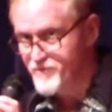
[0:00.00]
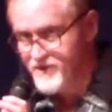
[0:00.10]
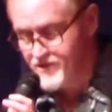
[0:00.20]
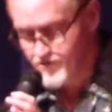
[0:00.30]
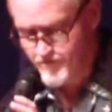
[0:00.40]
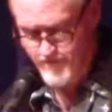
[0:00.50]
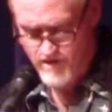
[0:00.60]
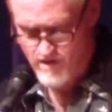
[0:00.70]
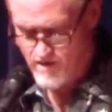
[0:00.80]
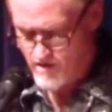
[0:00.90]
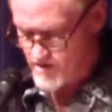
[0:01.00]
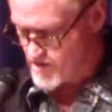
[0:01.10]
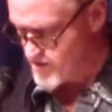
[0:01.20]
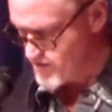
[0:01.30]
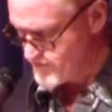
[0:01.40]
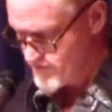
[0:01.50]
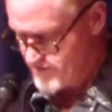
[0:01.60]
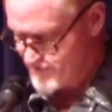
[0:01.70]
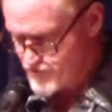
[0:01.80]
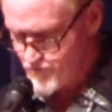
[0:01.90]
for being here.
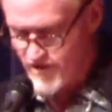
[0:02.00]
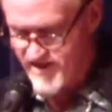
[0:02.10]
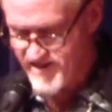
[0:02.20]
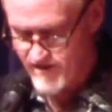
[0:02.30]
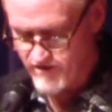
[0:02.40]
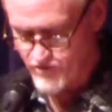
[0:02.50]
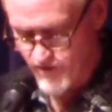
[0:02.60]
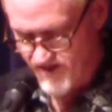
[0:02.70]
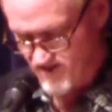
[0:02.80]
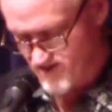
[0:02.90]
The first part of that title is right.